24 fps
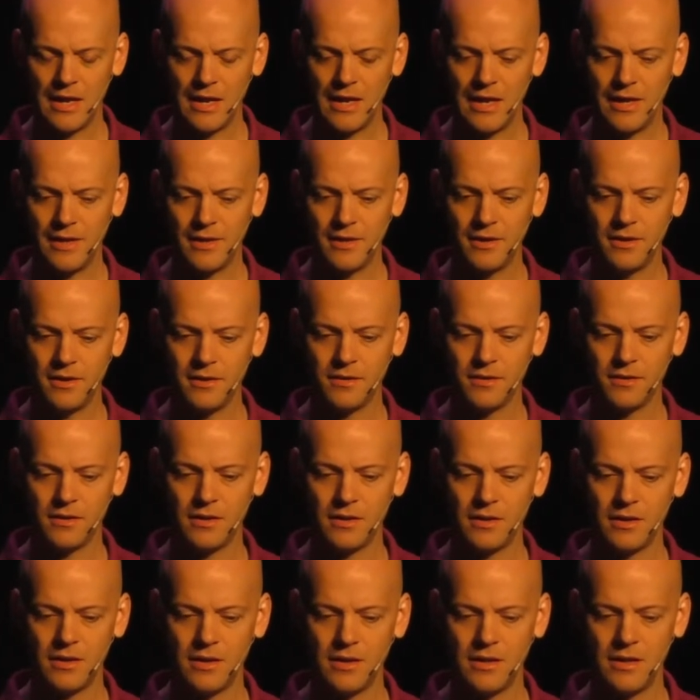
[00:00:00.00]
And
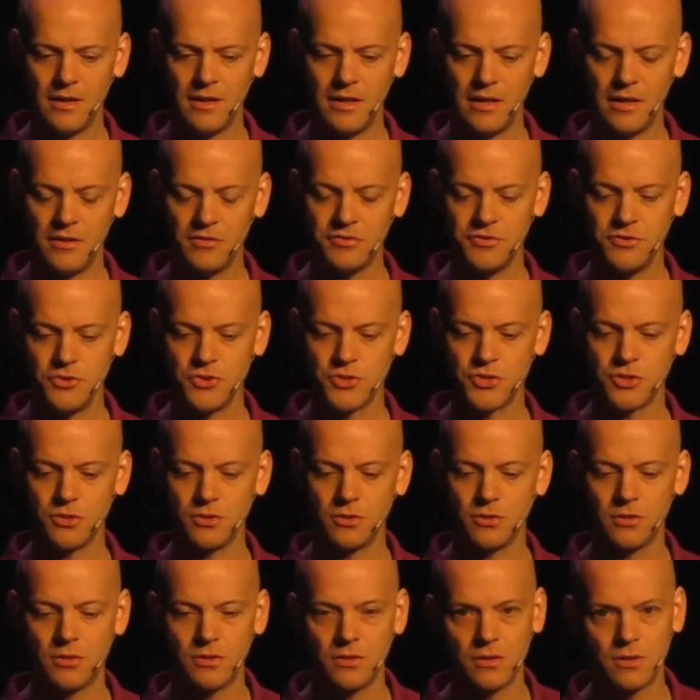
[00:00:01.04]
as
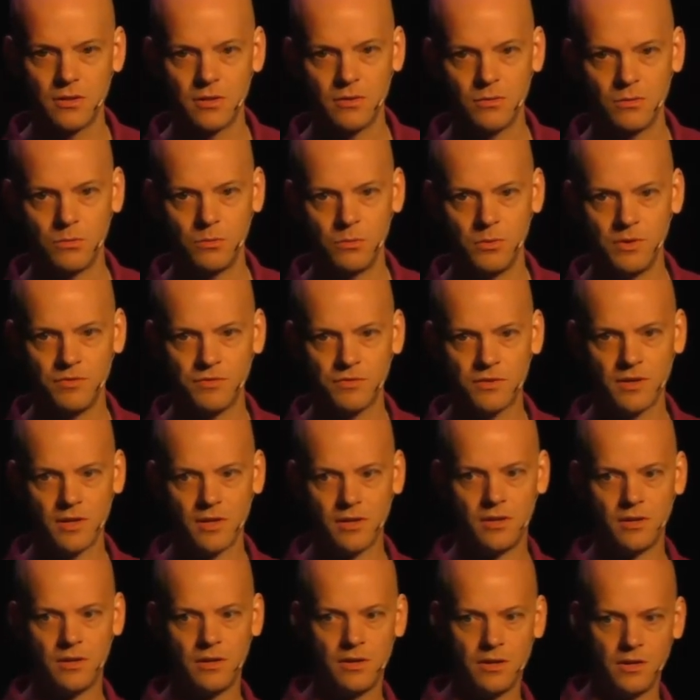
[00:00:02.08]
usual, we've
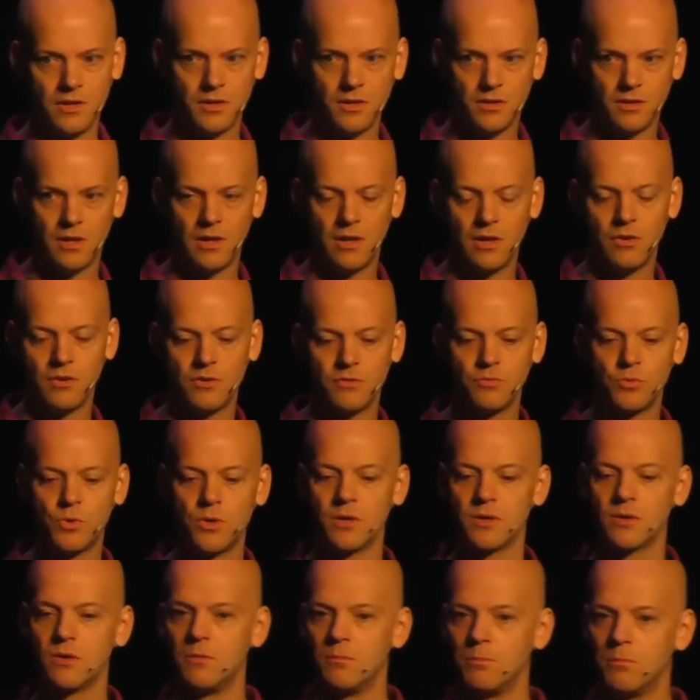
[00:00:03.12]
done a lot of
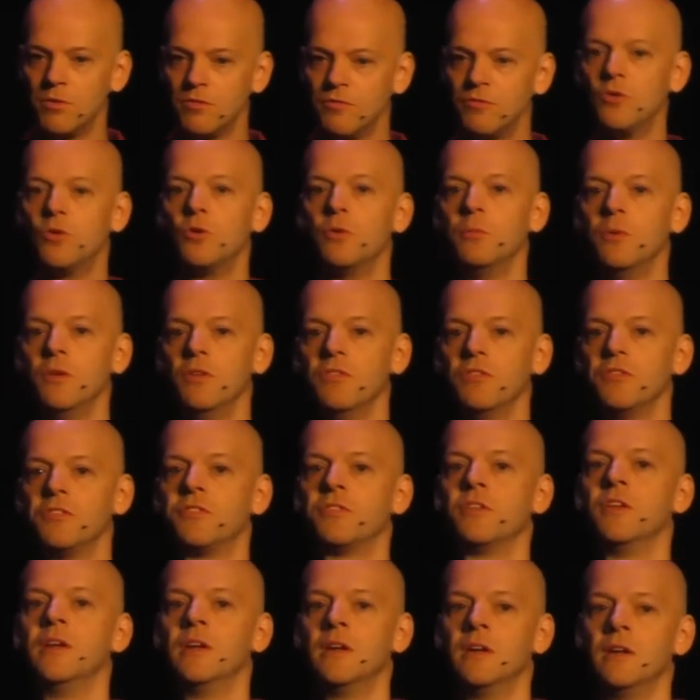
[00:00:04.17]
work on performance.
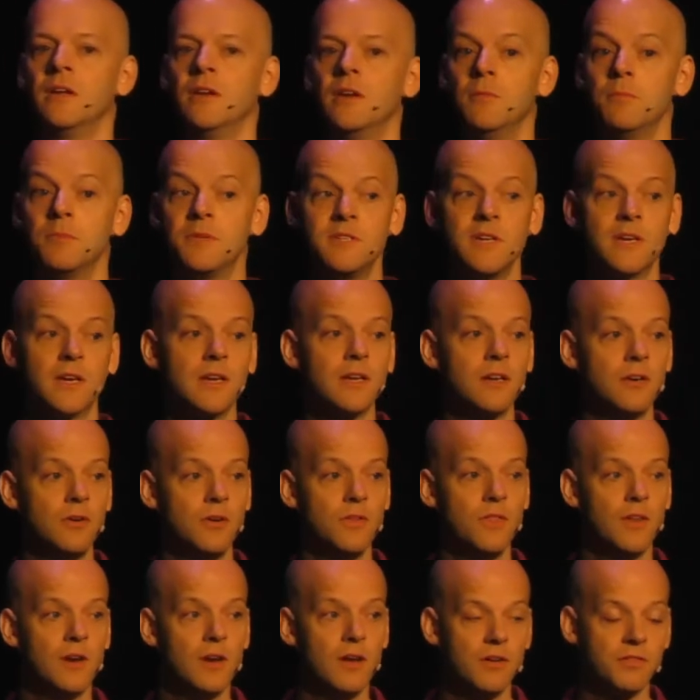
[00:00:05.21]
In particular,
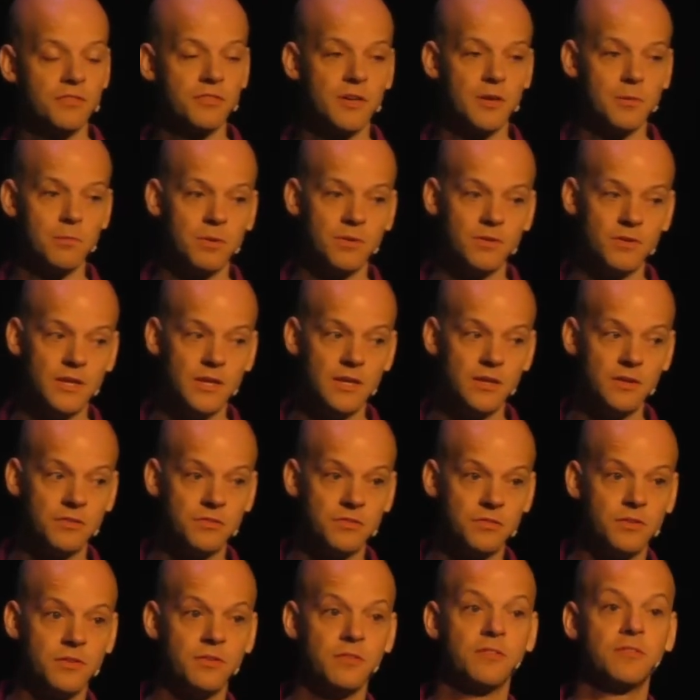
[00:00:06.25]
in the last couple of years
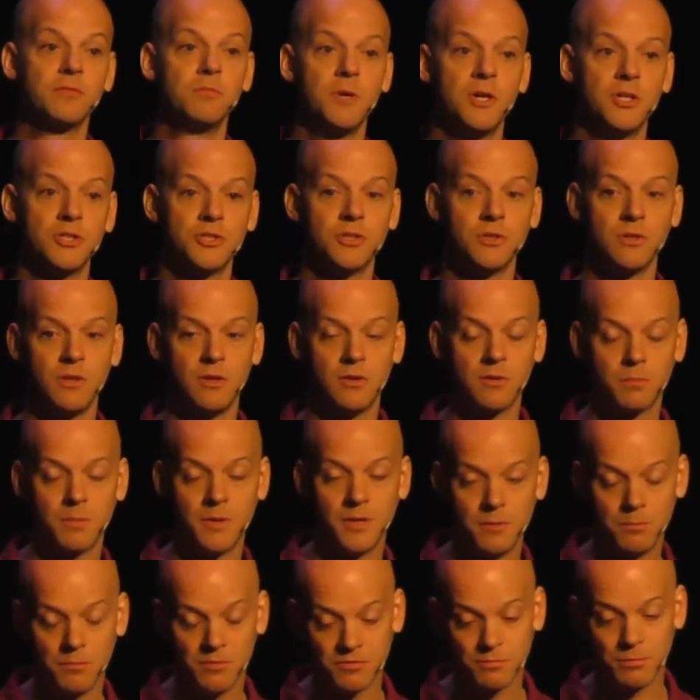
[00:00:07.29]
since Marshall
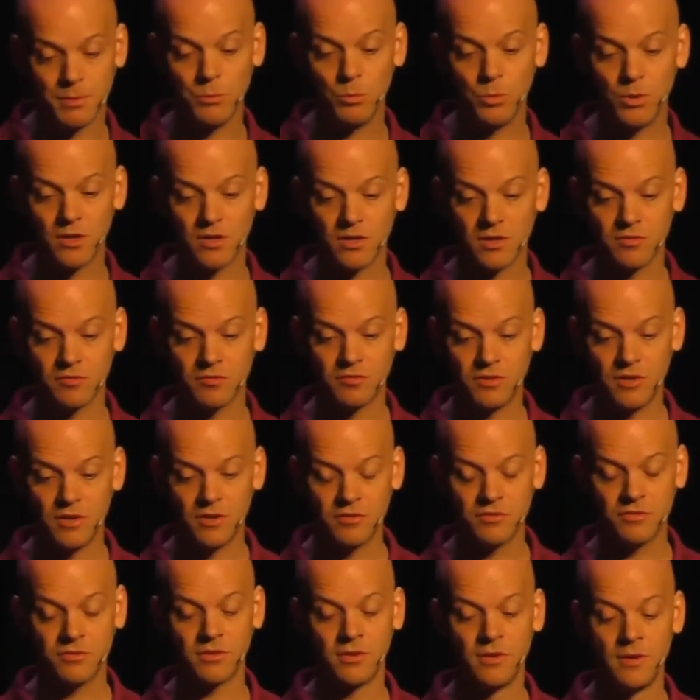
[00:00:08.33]
Lockbaum has been working for
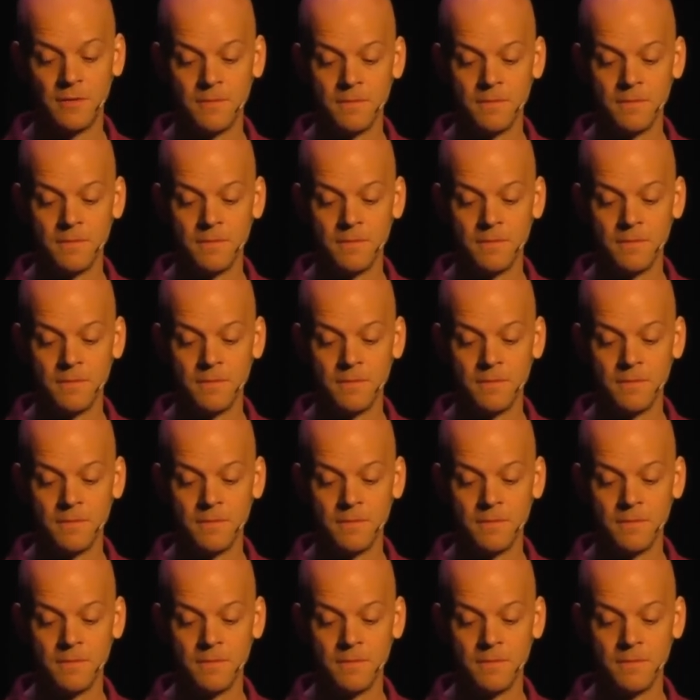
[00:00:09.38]
us,